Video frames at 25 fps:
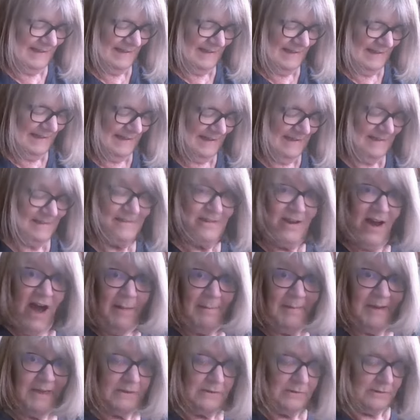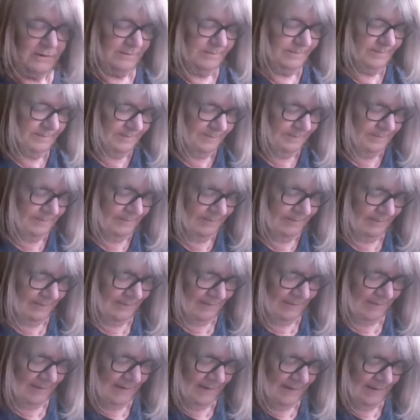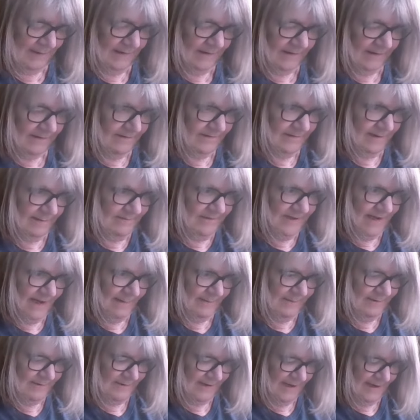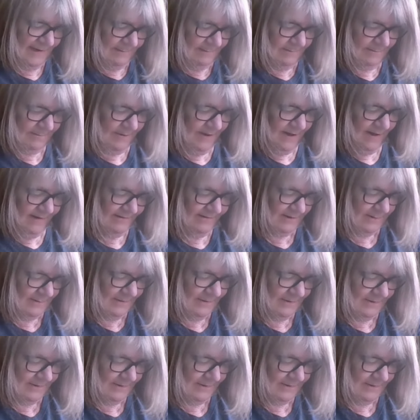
is comical. Sometimes not possible.